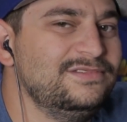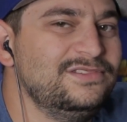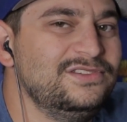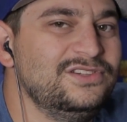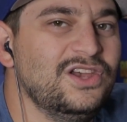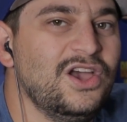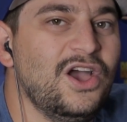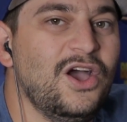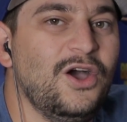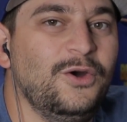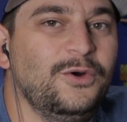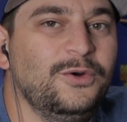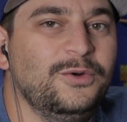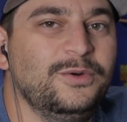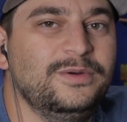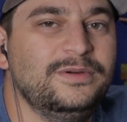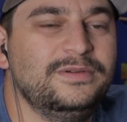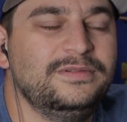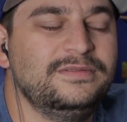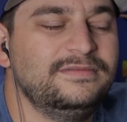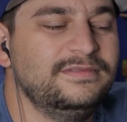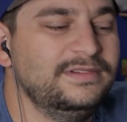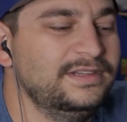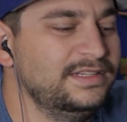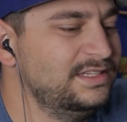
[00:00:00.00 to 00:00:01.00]
Joe.
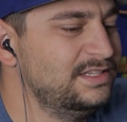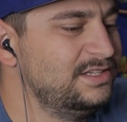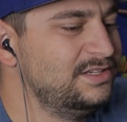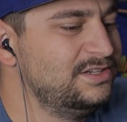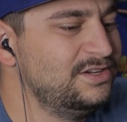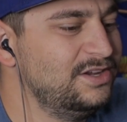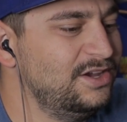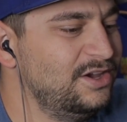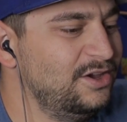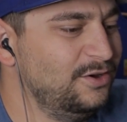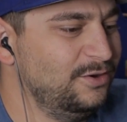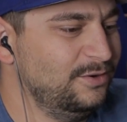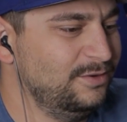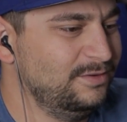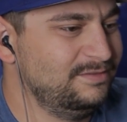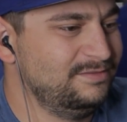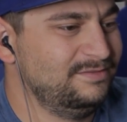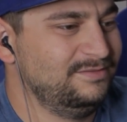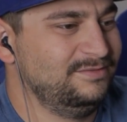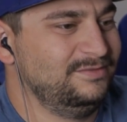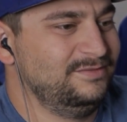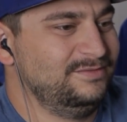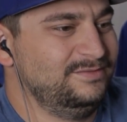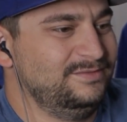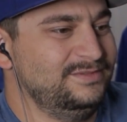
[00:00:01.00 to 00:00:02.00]
It's Joe.
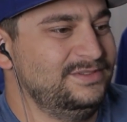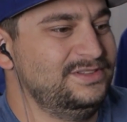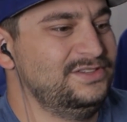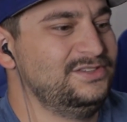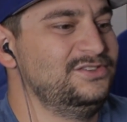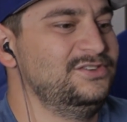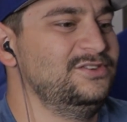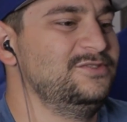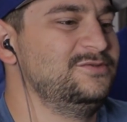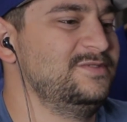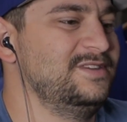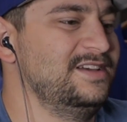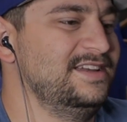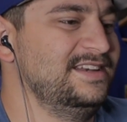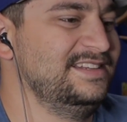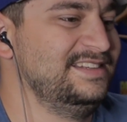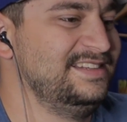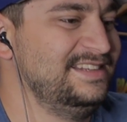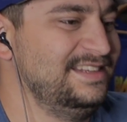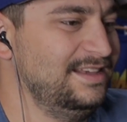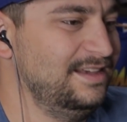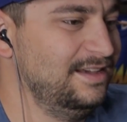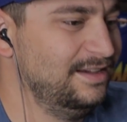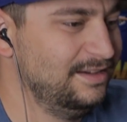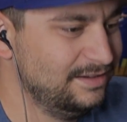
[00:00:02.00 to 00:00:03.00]
What's Joe got to
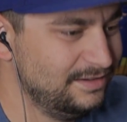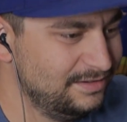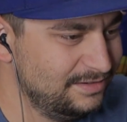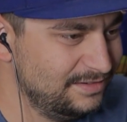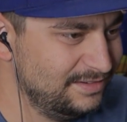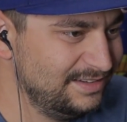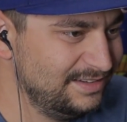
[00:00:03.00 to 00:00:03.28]
say?